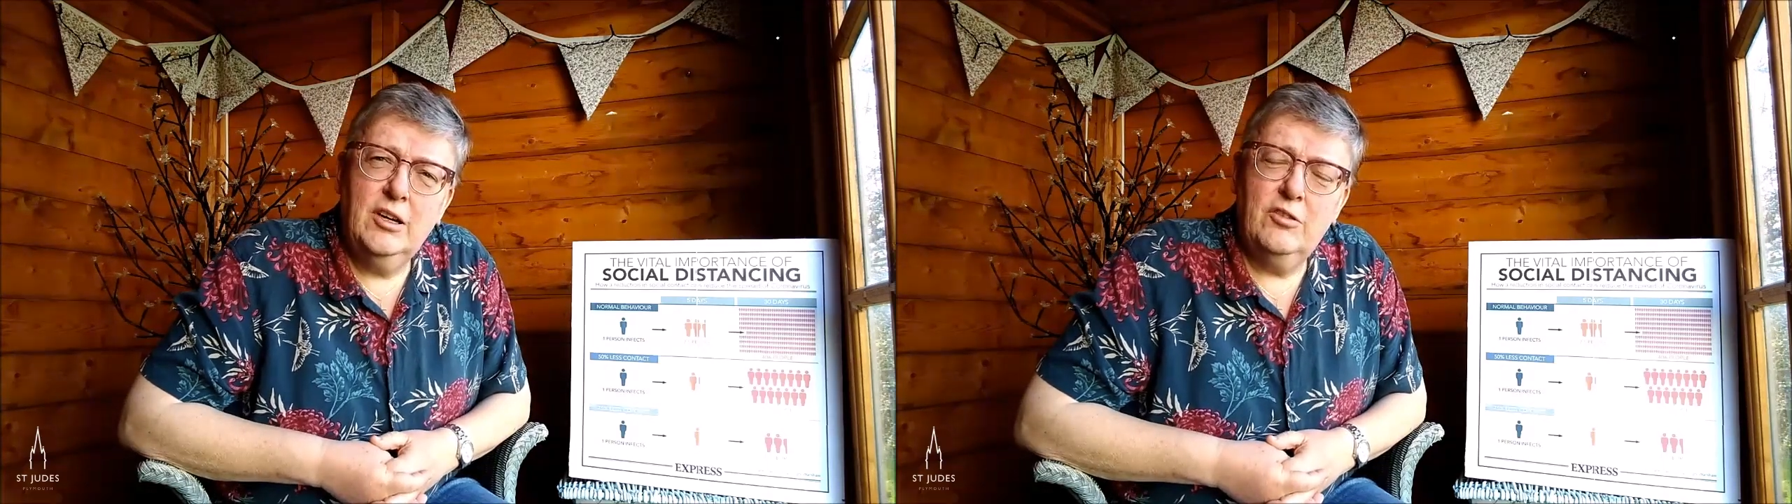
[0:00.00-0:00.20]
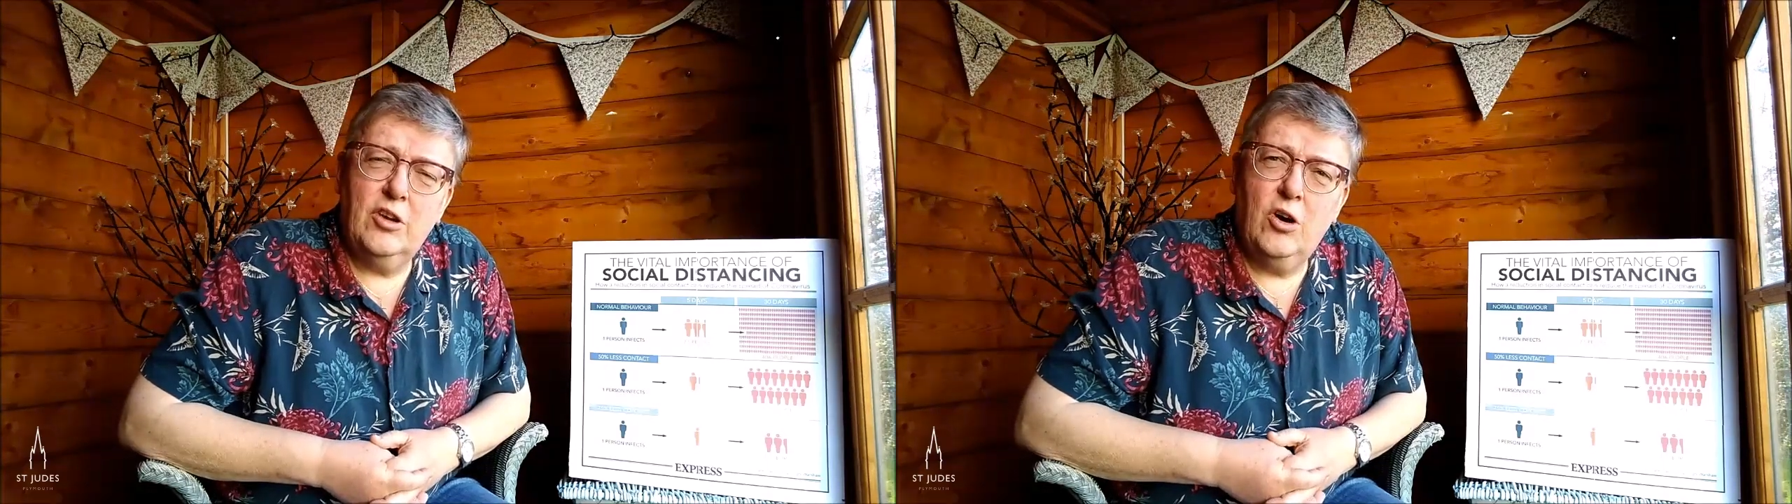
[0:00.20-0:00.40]

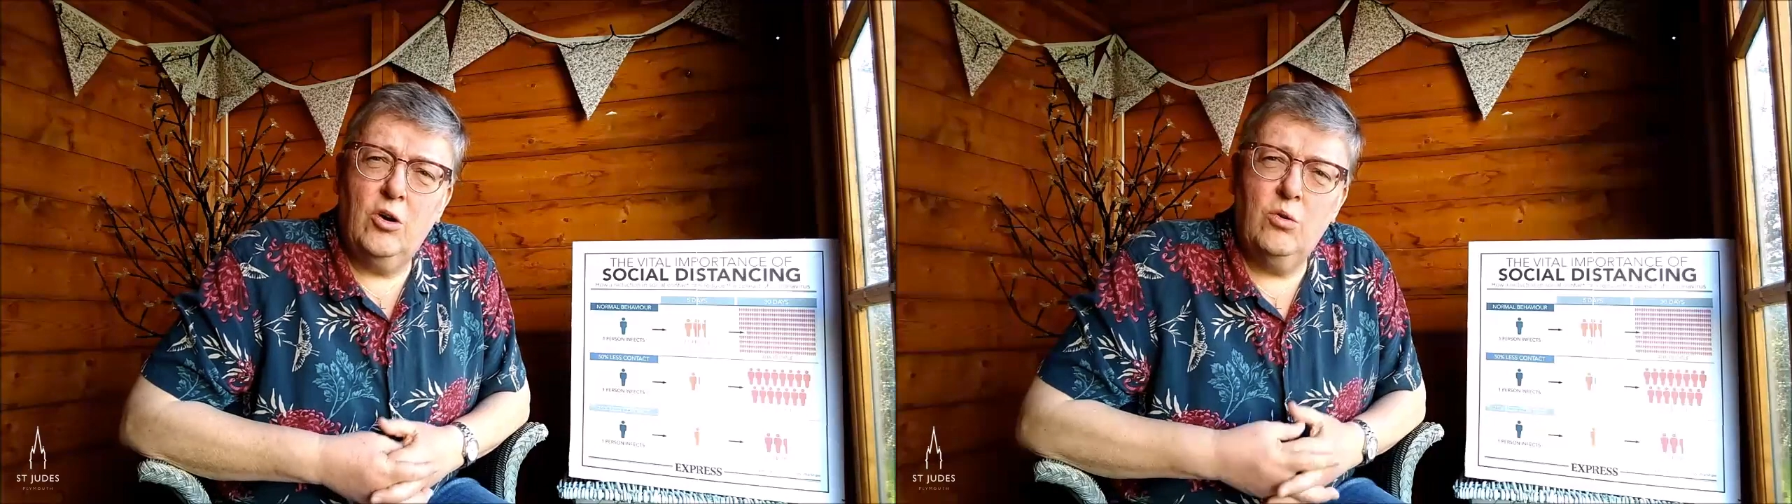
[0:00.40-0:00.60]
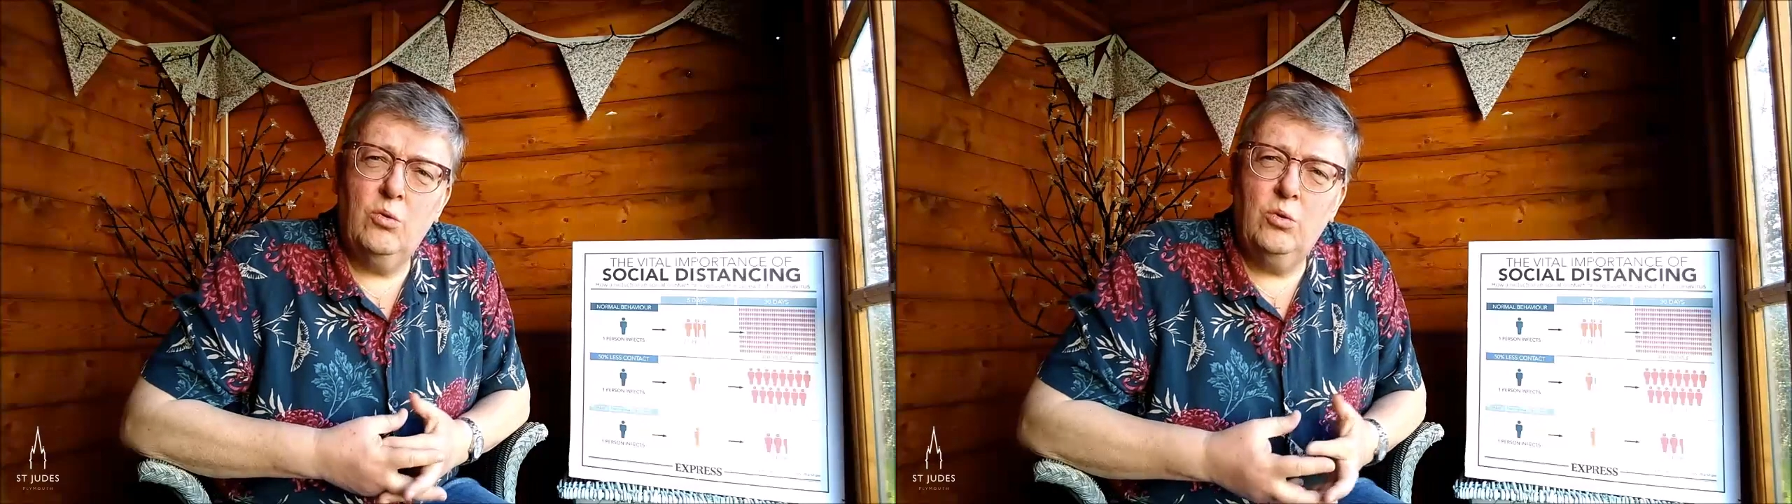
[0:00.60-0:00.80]
the
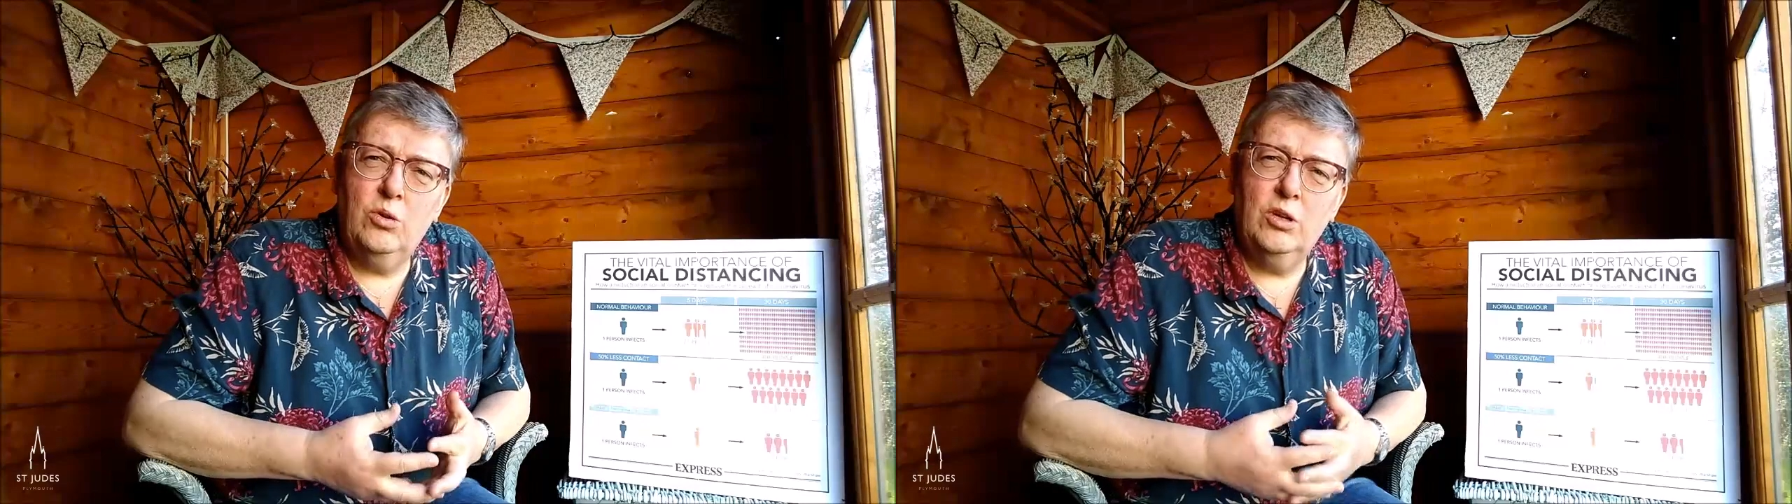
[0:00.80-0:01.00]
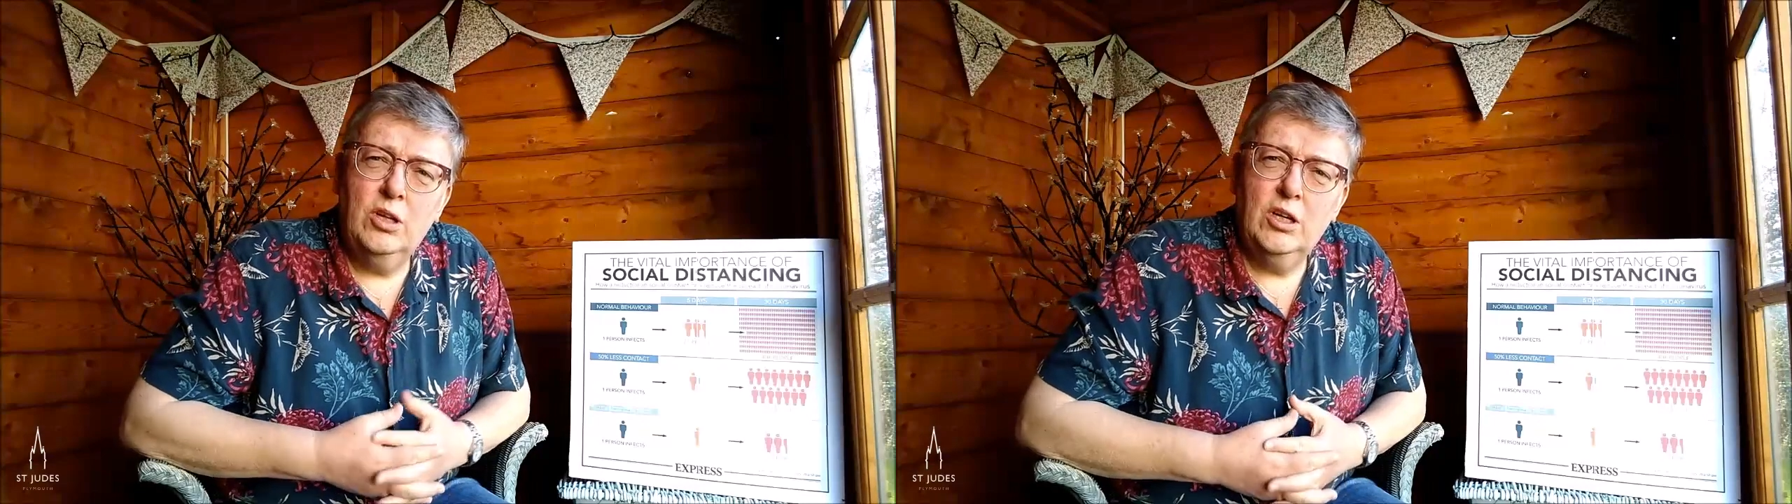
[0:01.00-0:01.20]

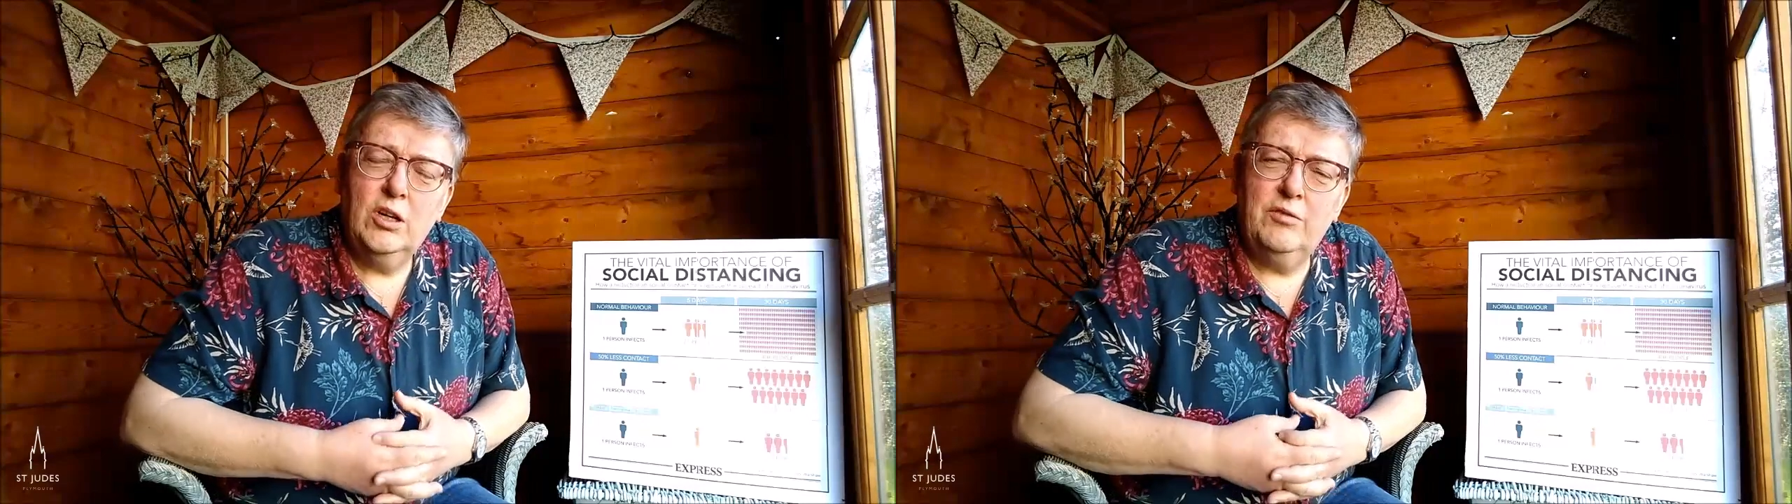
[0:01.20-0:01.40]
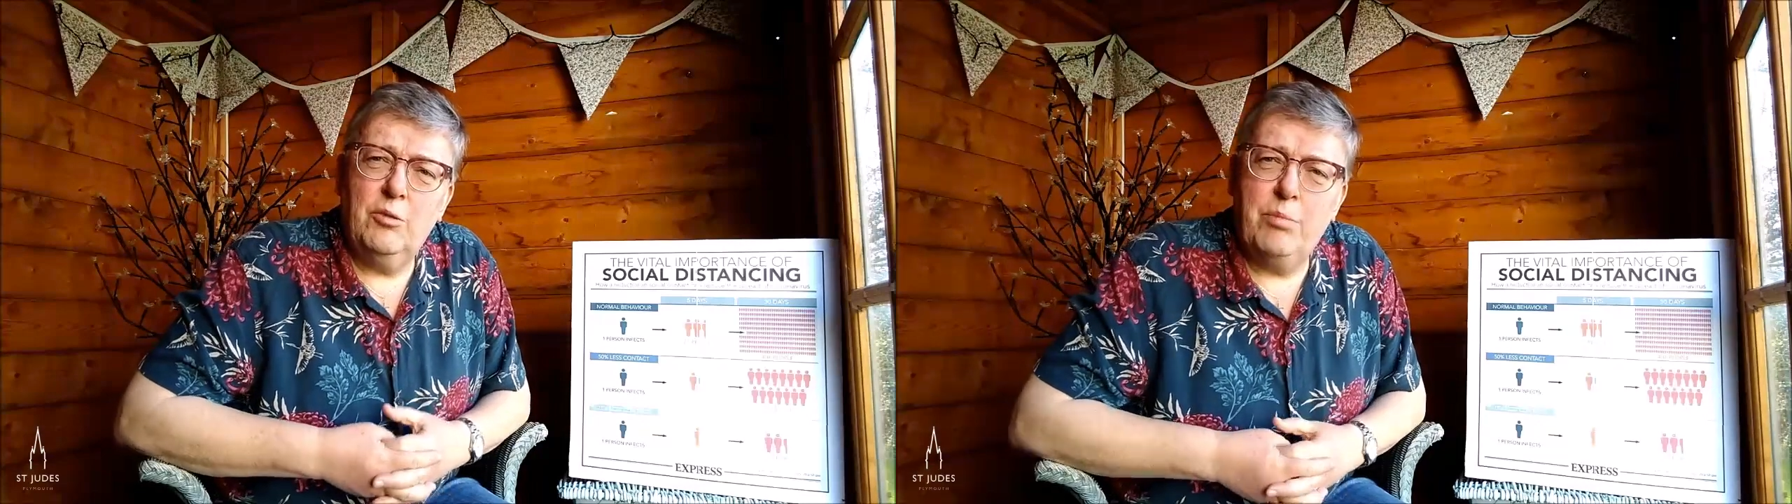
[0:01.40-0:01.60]
whole
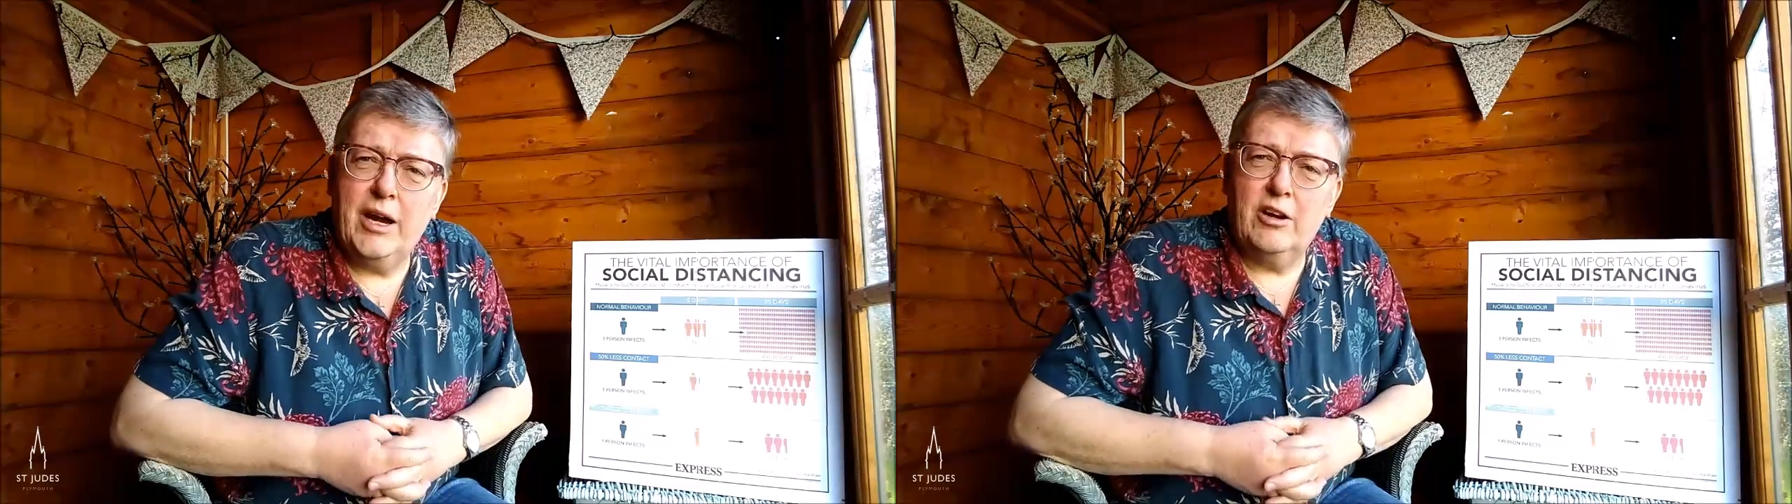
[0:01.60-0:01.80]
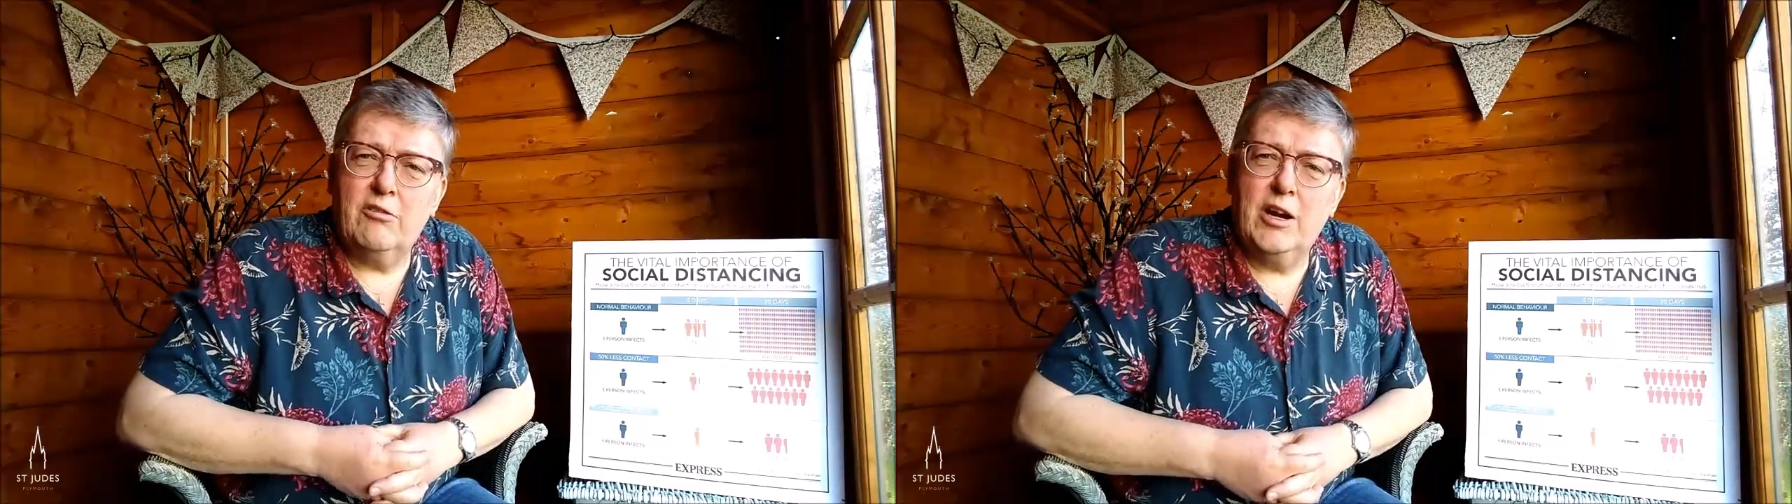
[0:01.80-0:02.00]
of the
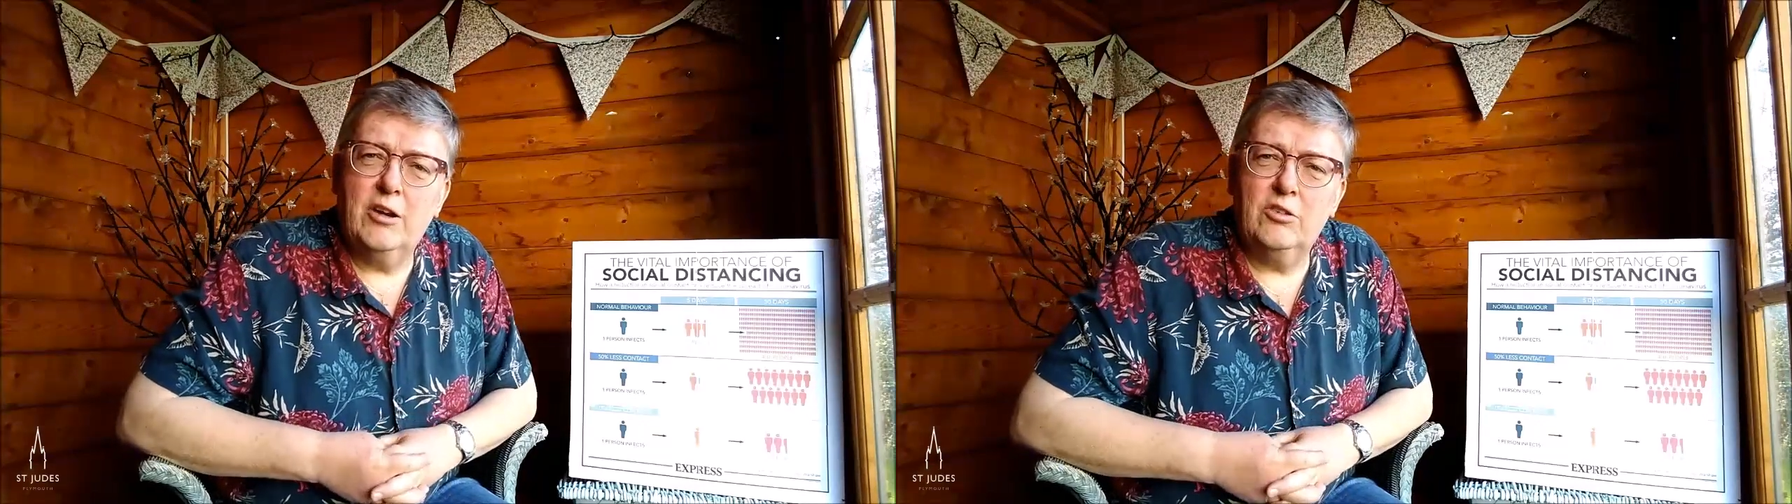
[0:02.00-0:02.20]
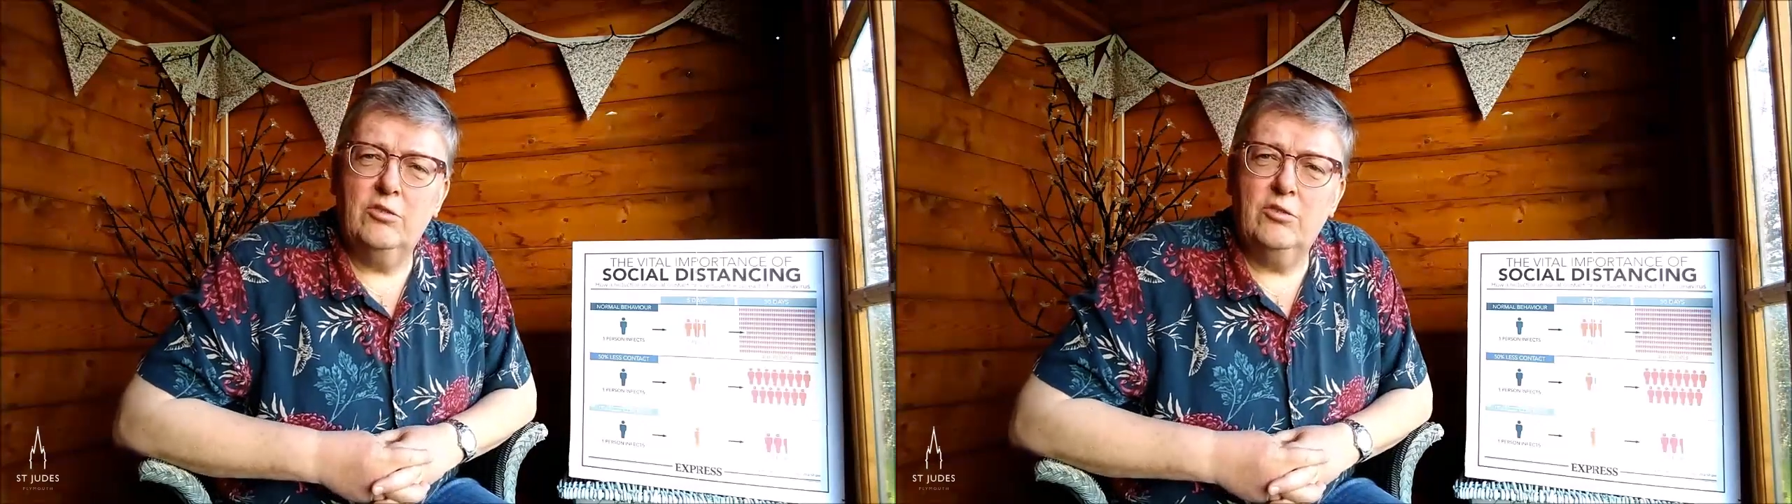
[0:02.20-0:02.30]
background